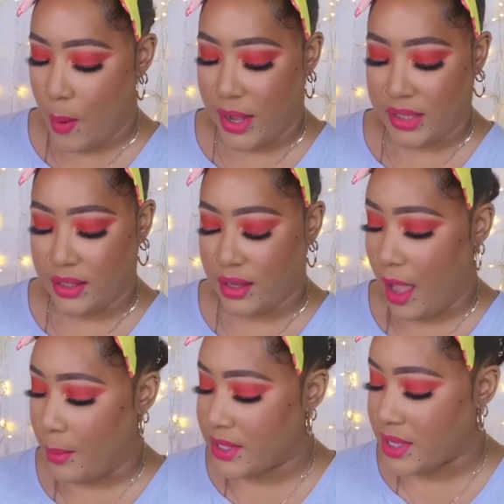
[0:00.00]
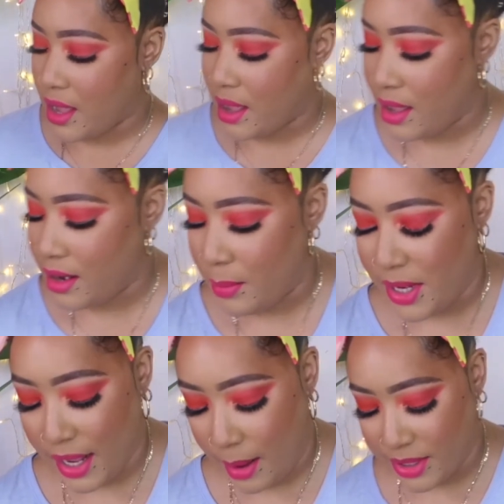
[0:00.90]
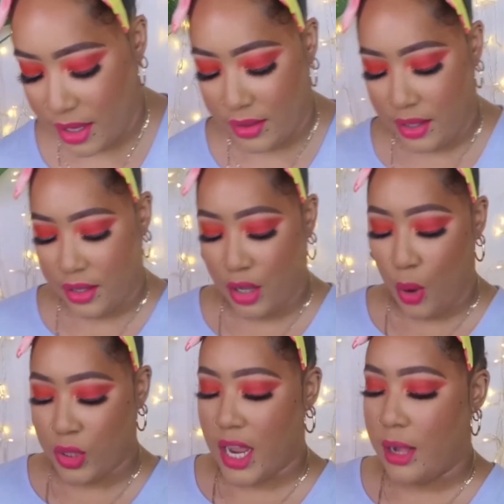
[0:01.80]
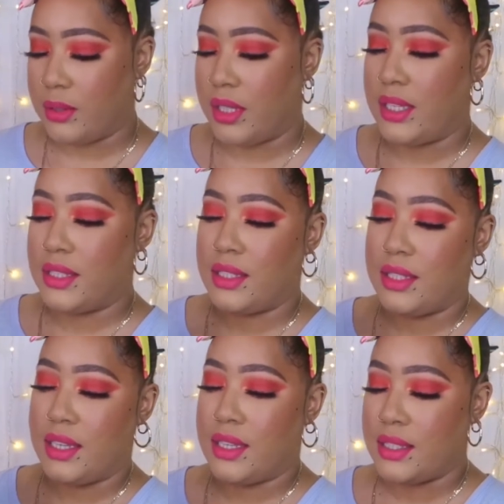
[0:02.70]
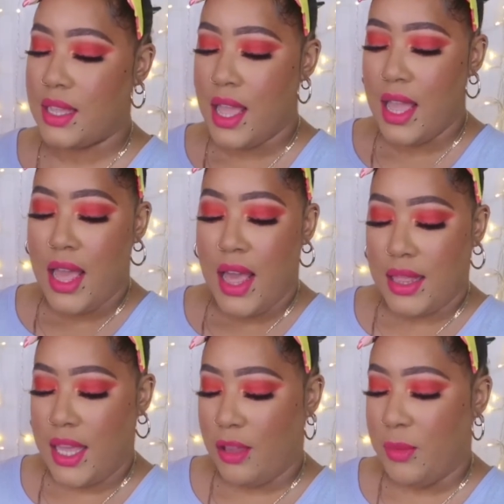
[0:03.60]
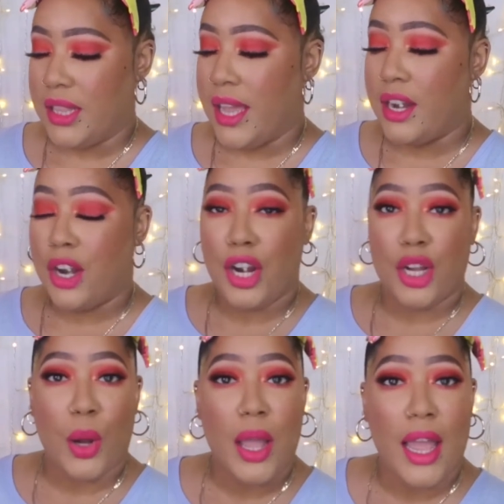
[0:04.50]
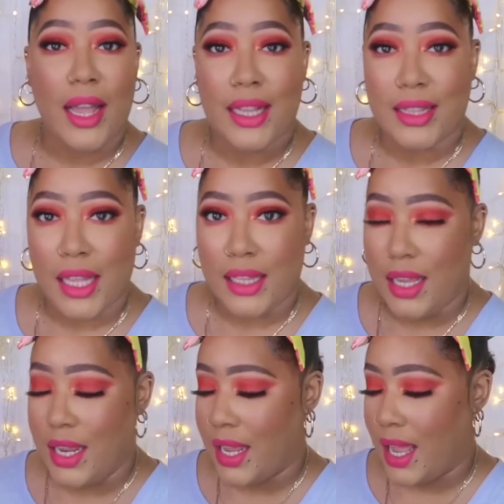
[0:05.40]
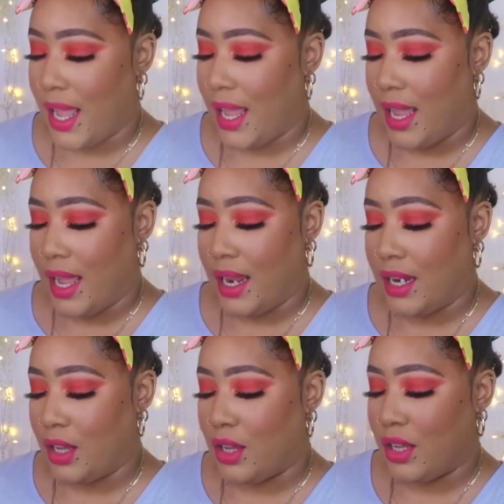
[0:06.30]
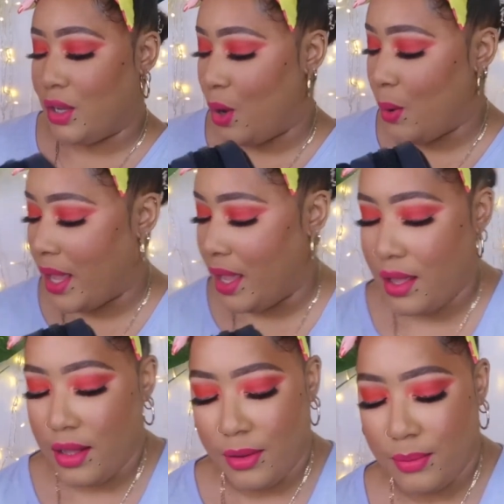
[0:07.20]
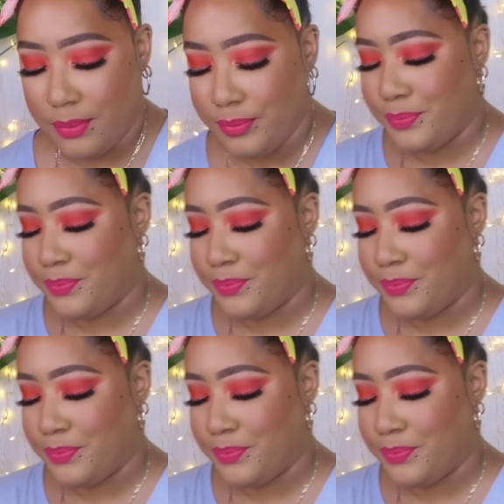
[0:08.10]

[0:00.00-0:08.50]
about the cabazon i mean not cabazon the coach outlet sis thank me later go ahead click that link and go ham